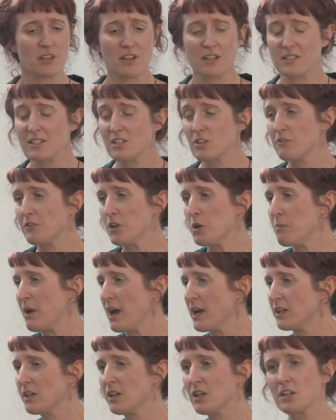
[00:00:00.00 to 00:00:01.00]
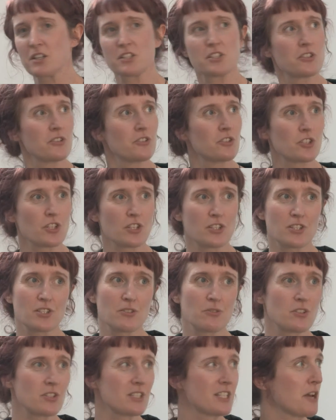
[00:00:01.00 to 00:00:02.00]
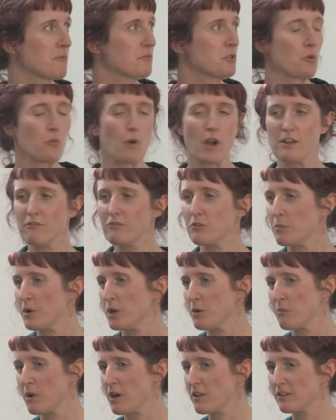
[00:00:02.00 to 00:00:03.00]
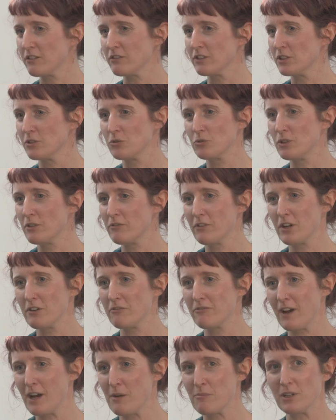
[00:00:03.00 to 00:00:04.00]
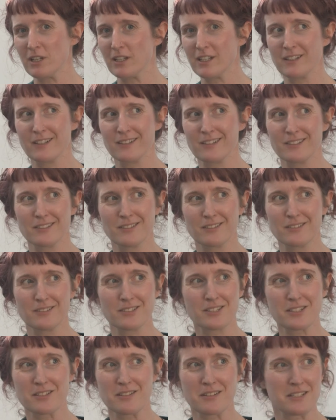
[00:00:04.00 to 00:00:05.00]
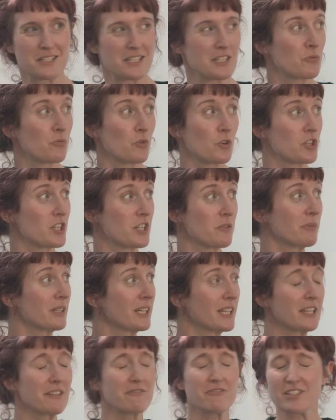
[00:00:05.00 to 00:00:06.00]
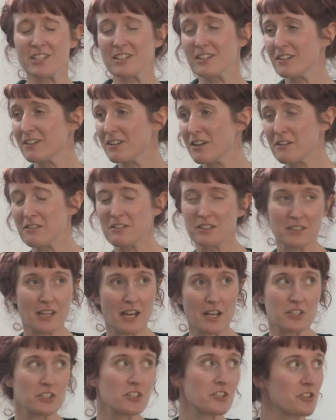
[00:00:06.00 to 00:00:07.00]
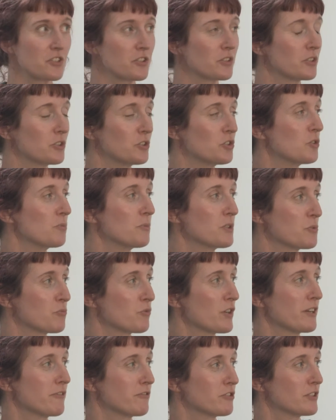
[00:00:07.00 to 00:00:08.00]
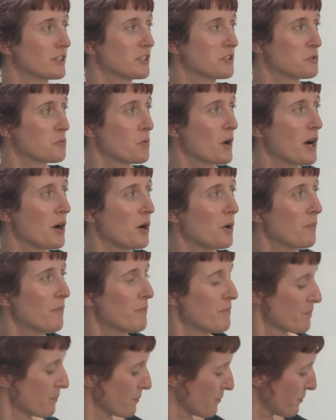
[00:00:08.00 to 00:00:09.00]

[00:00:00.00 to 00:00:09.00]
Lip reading: like Sylvia Pankhurst, who just stepped away from her mother and all of her family and did what she believed in, and I think that just took enormous bravery as well.